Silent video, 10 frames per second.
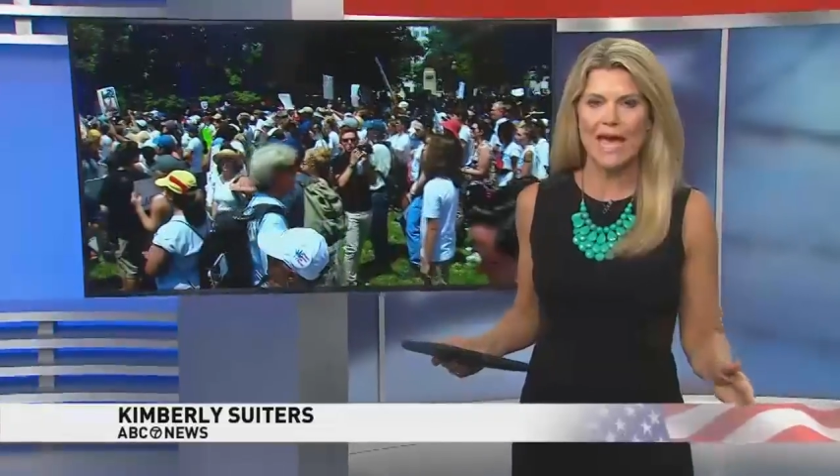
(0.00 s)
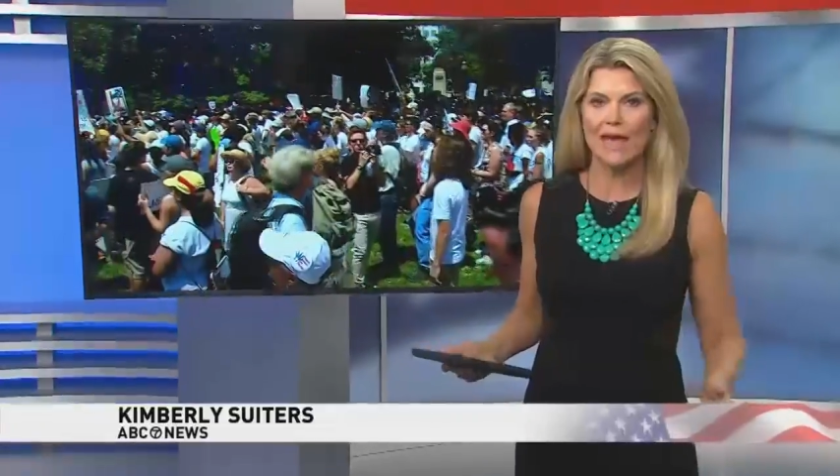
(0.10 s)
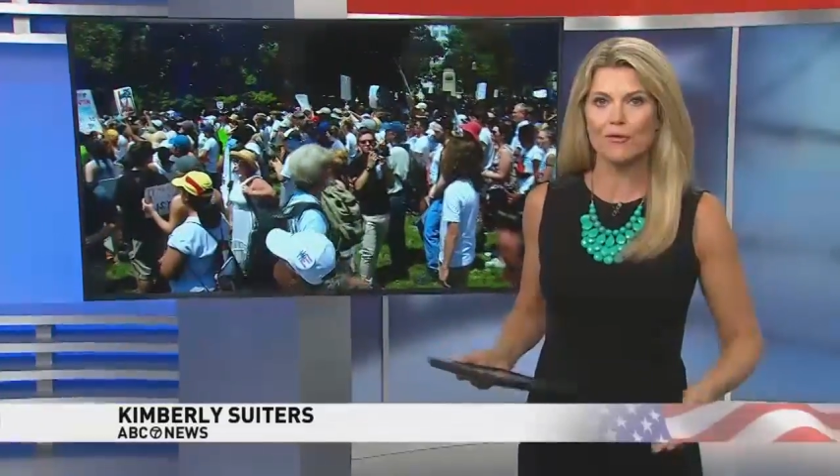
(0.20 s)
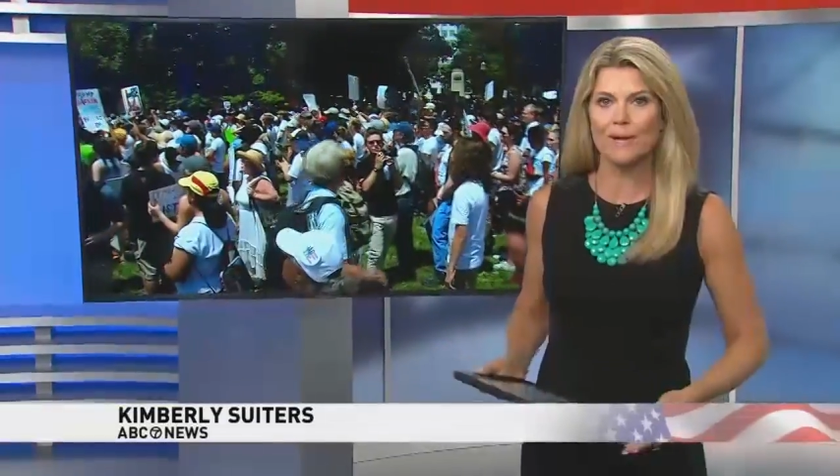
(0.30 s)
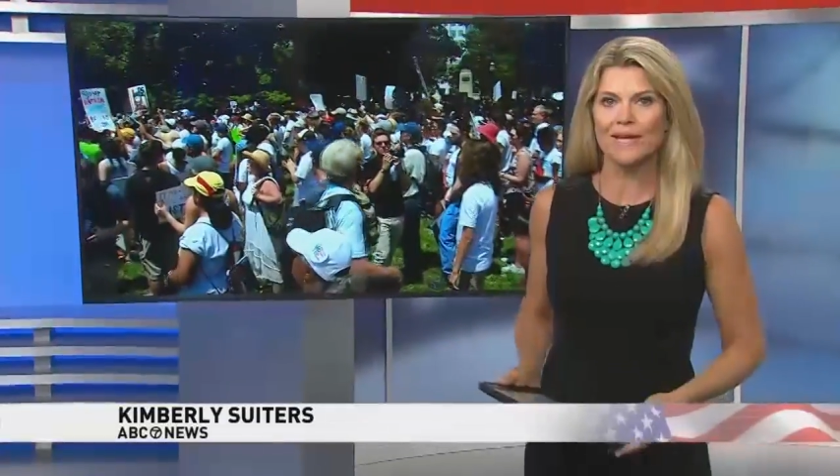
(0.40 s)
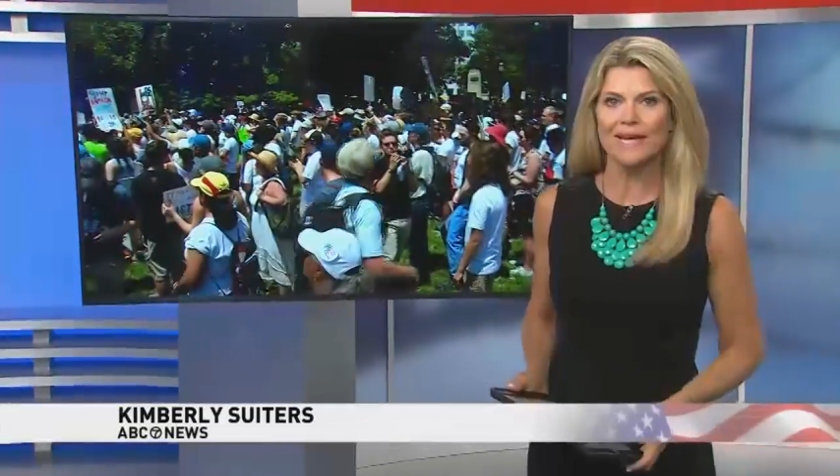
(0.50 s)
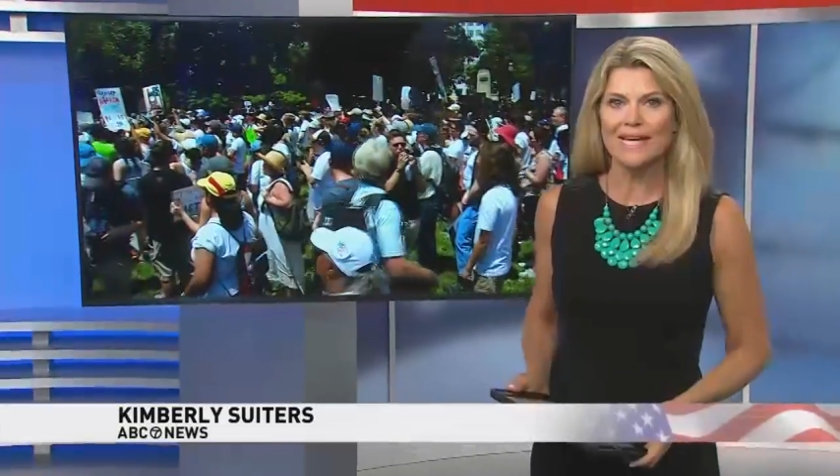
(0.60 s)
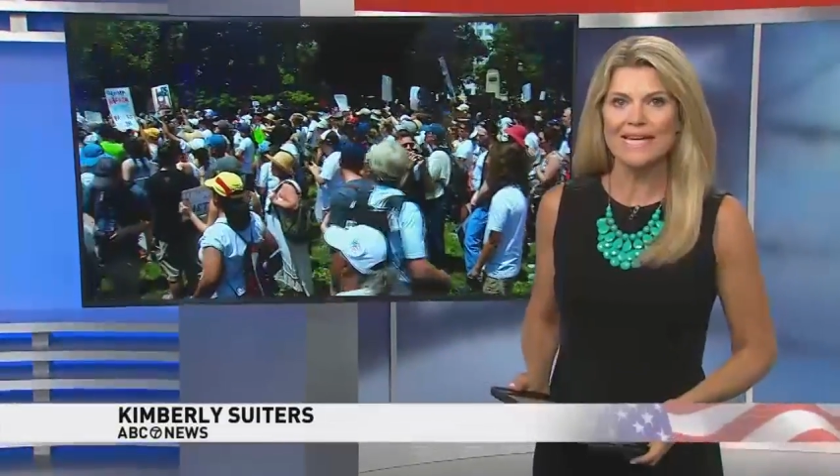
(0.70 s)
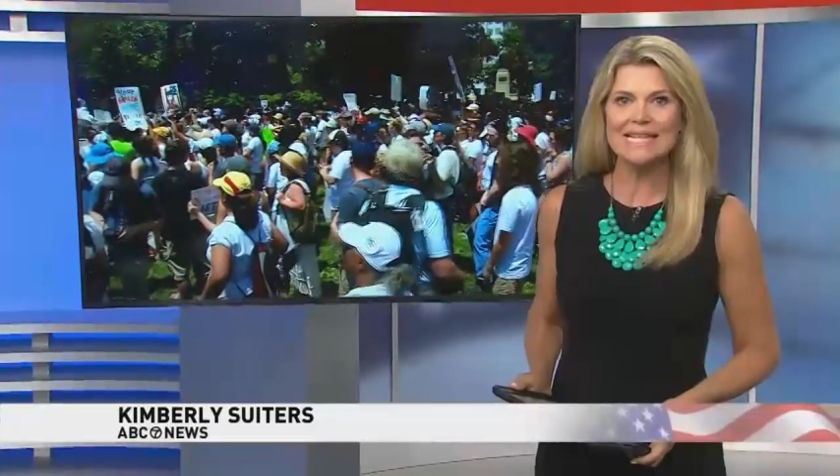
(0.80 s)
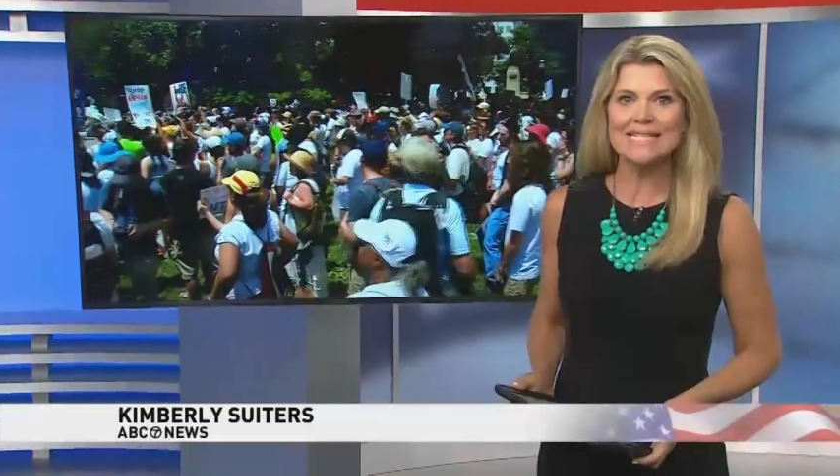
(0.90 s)
gathering
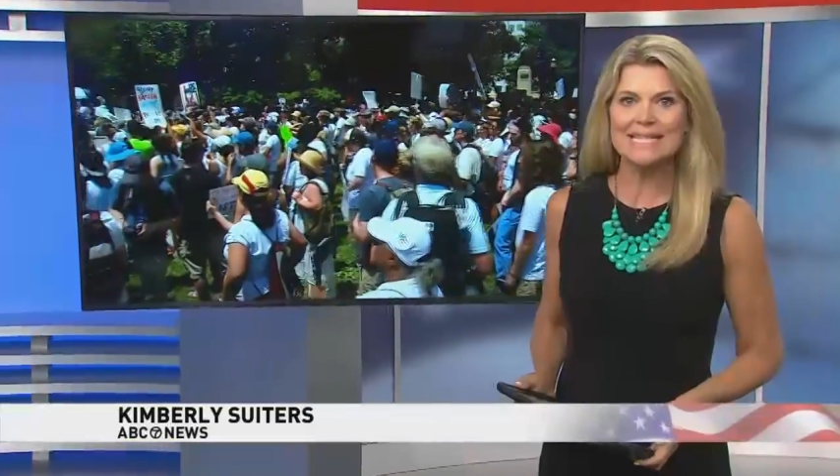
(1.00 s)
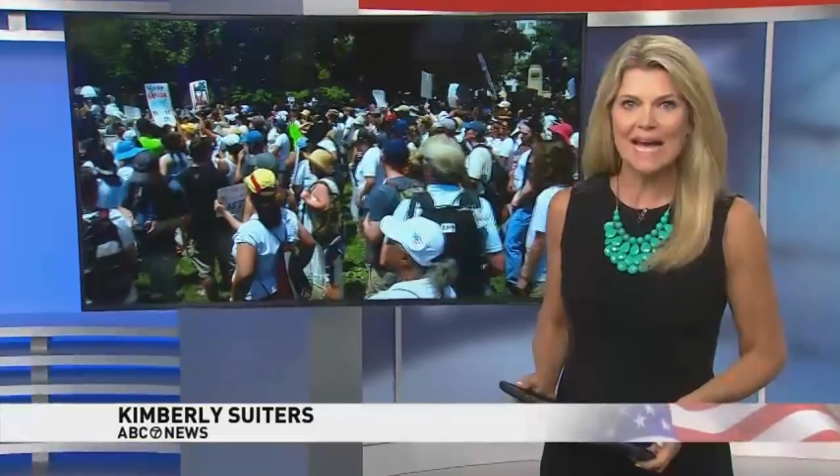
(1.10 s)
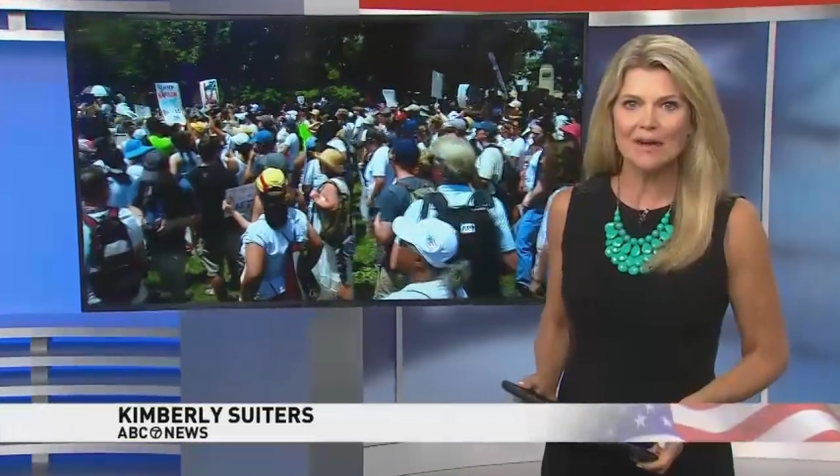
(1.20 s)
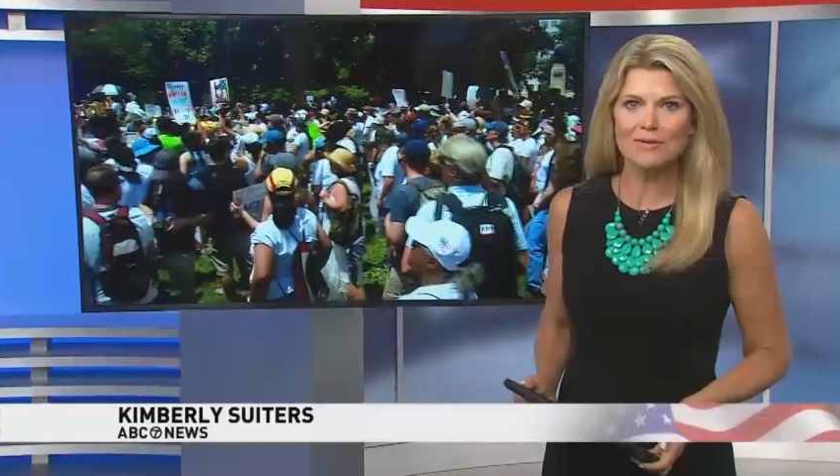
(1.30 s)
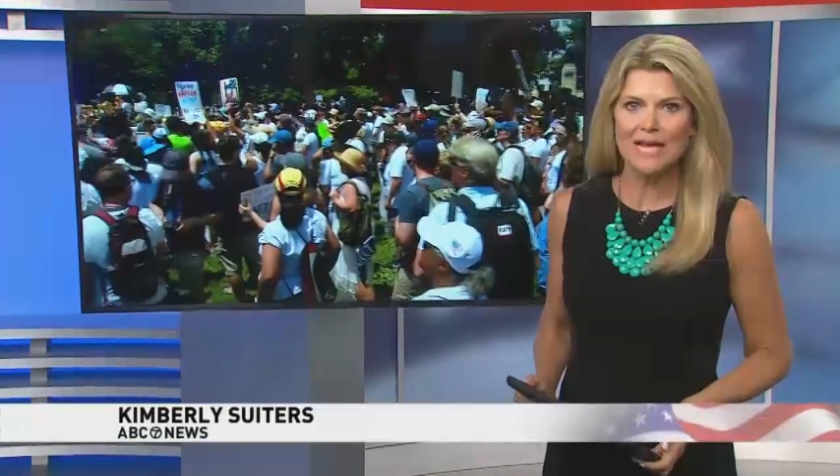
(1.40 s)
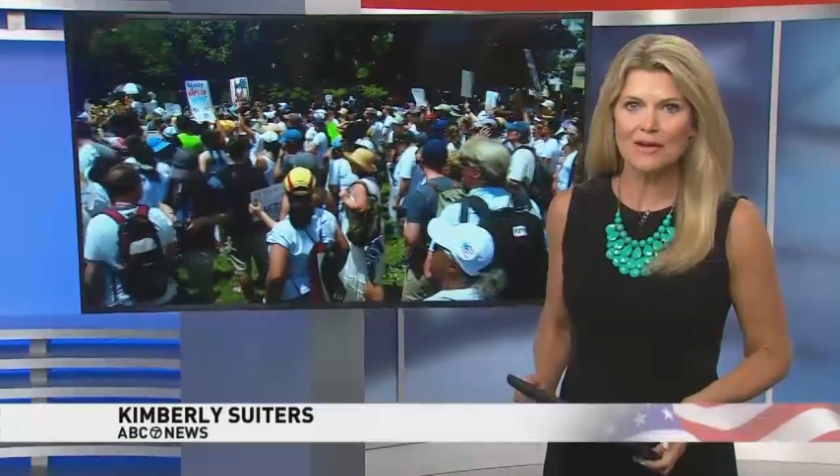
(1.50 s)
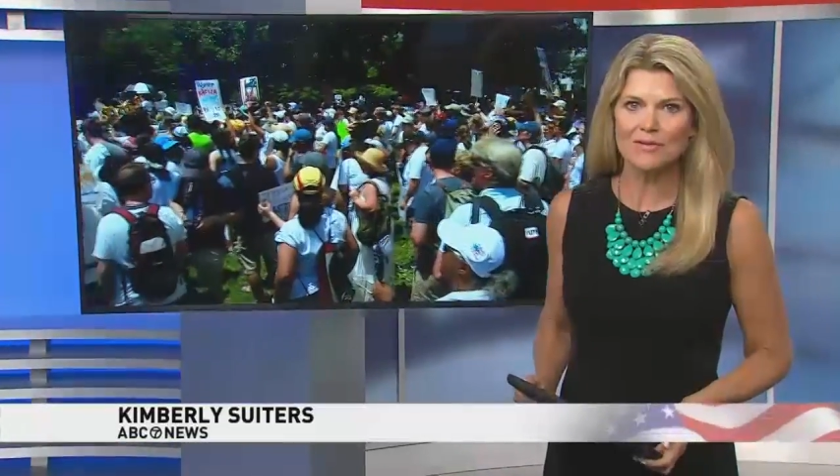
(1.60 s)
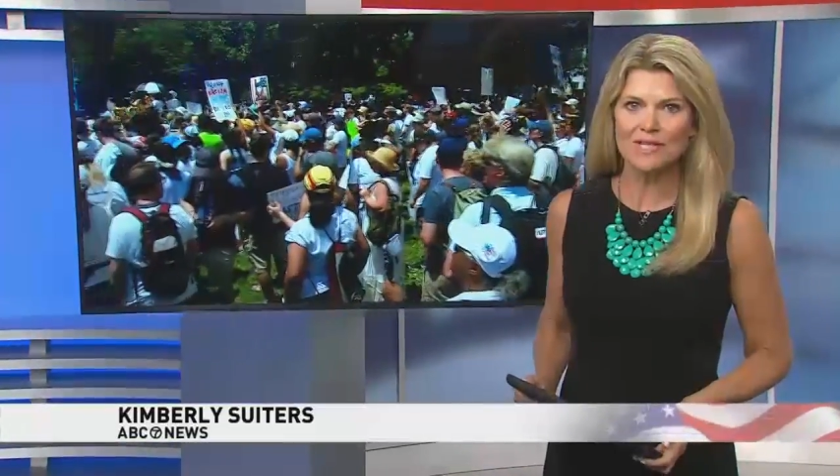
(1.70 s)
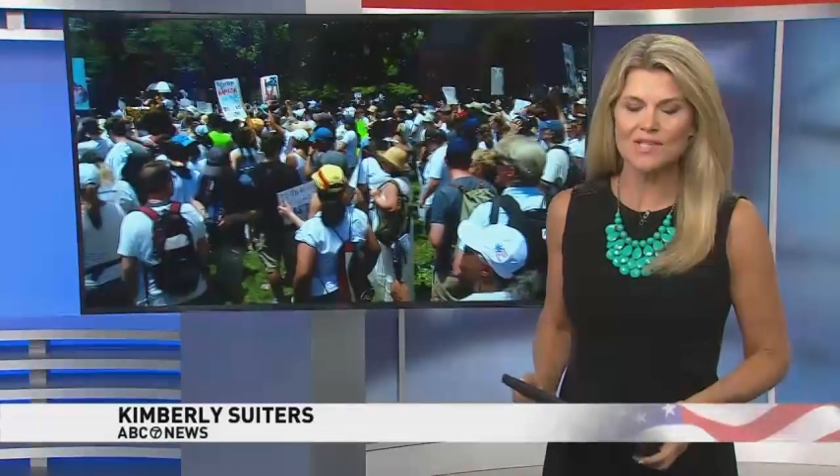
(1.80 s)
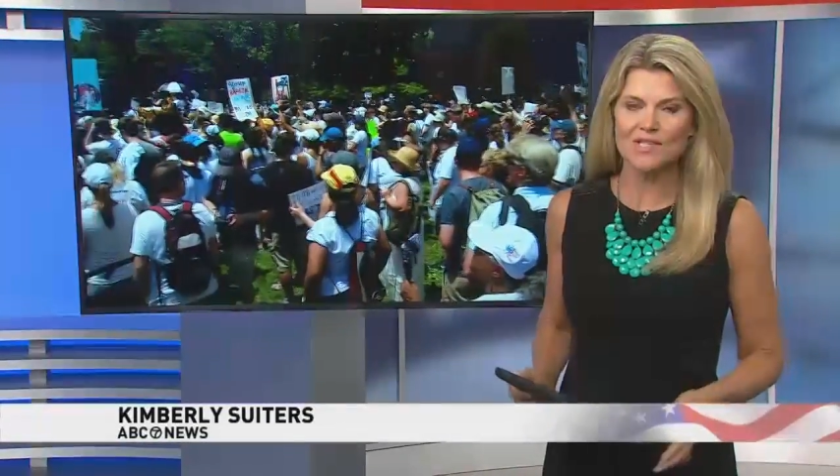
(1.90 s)
in
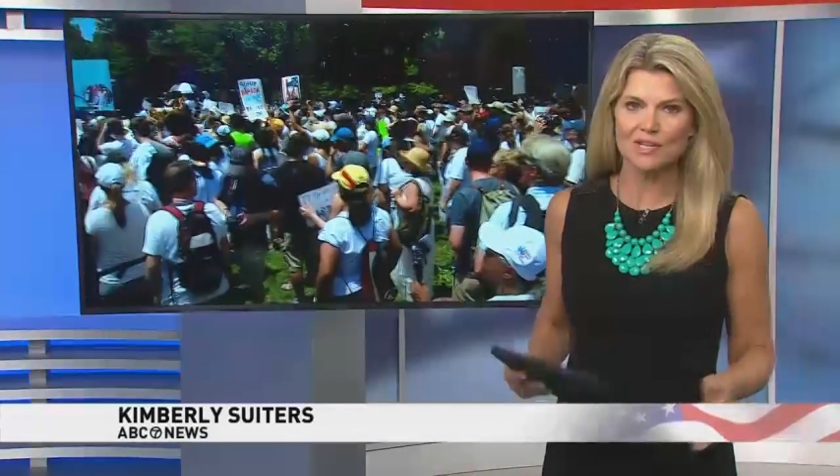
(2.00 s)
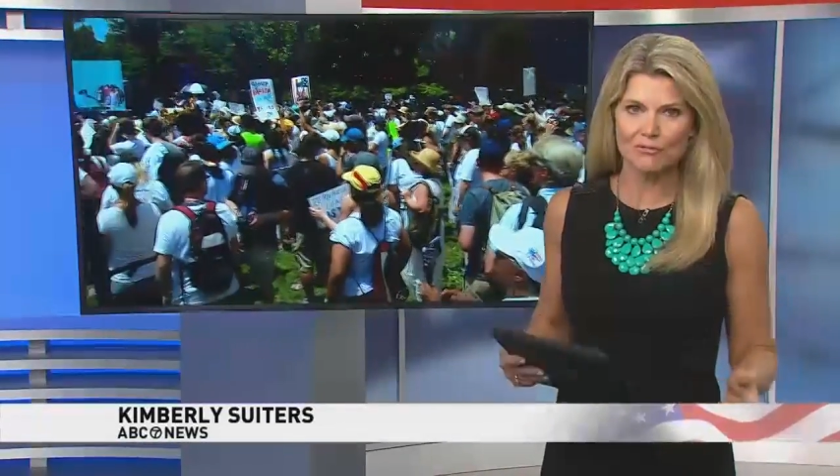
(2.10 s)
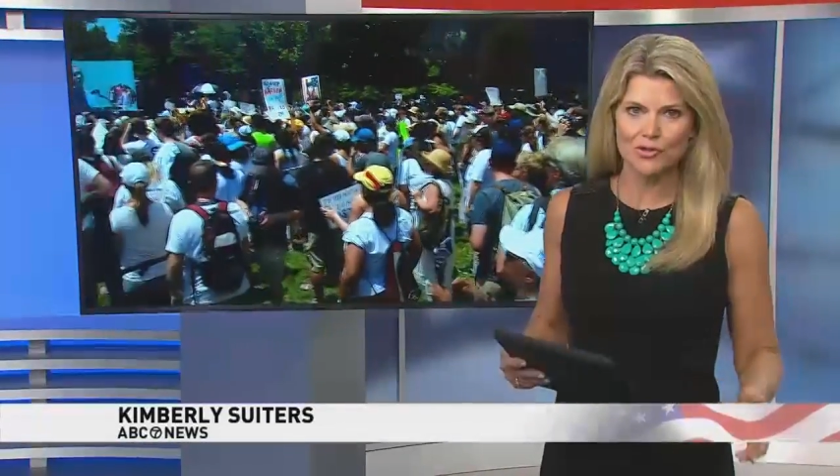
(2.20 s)
downtown D.C.